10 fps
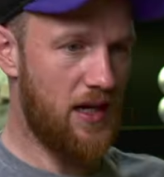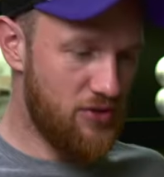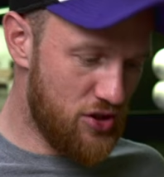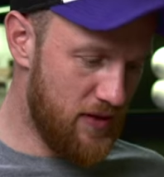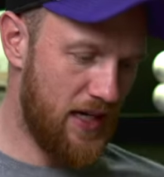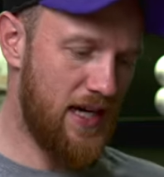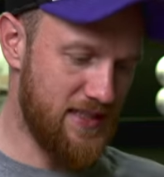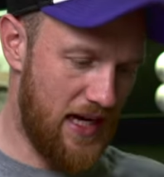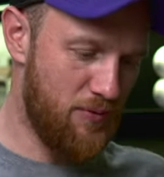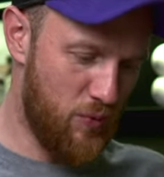I've just realised
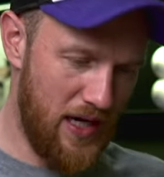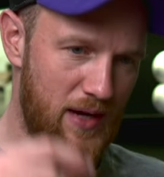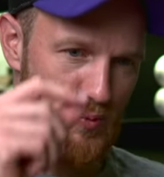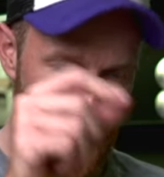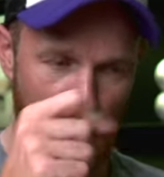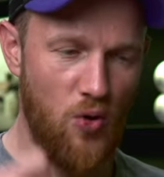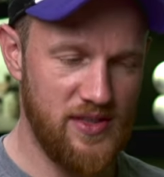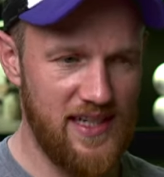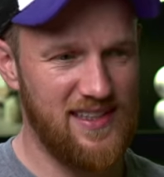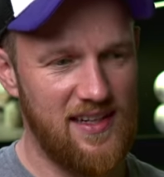that when we walked
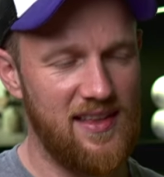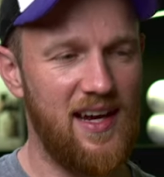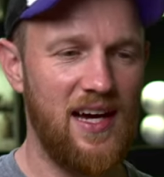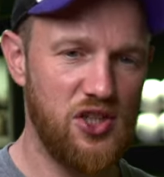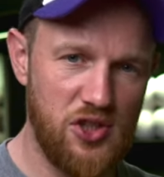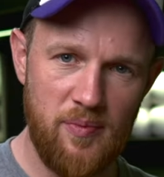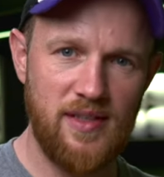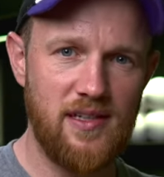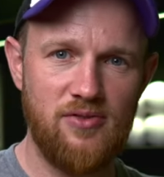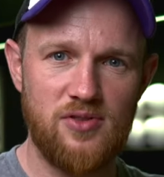in, I did think I should have
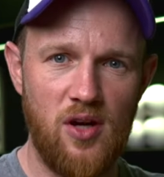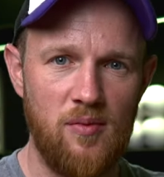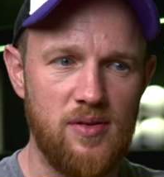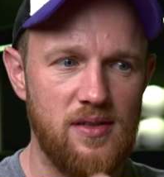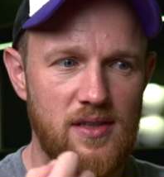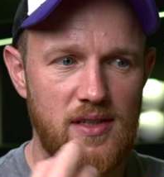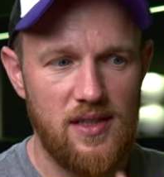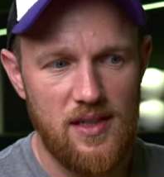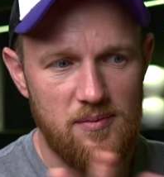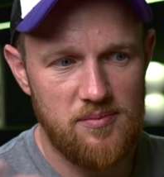picked a different top,
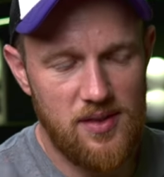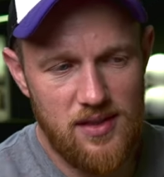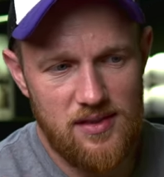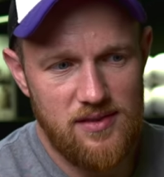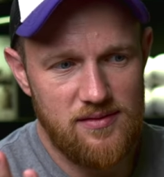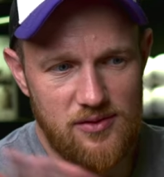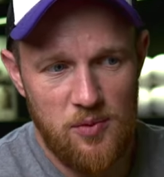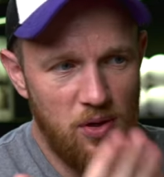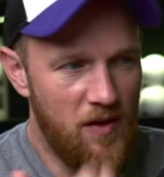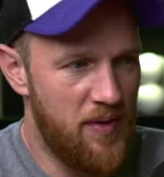but you
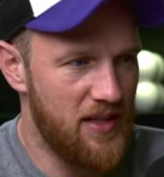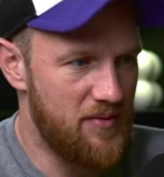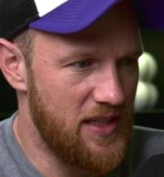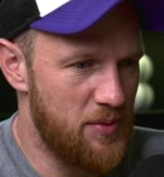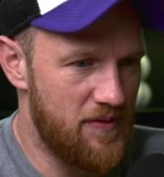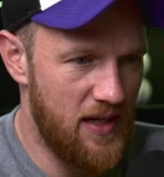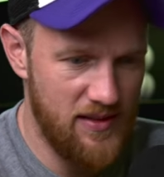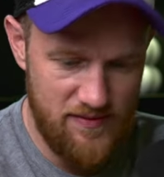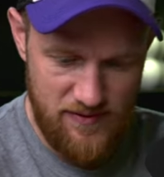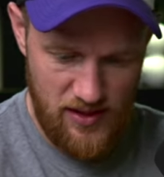put it off better than me, to be fair. I
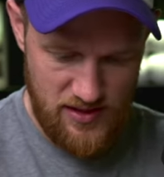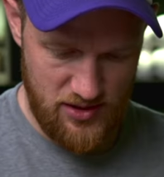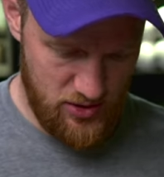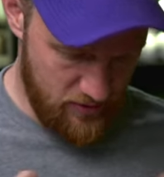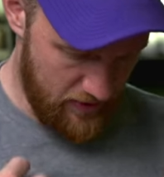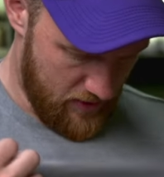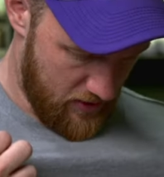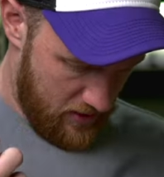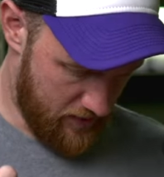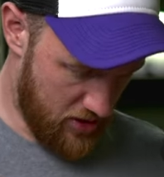feel like this is just a bit of
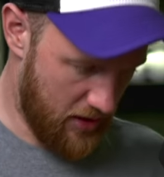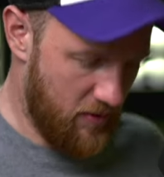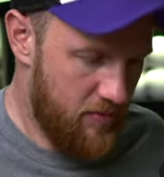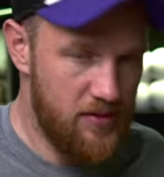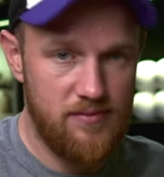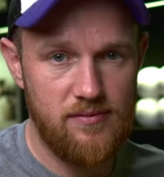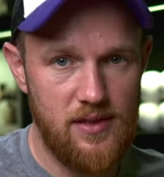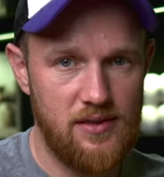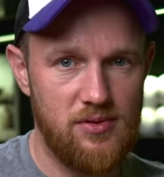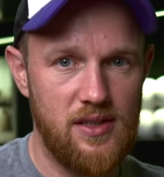a shitty one, but
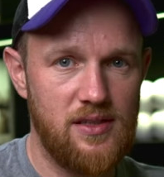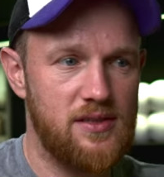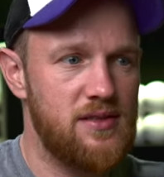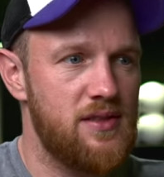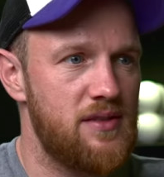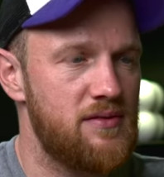it is what it is, you know,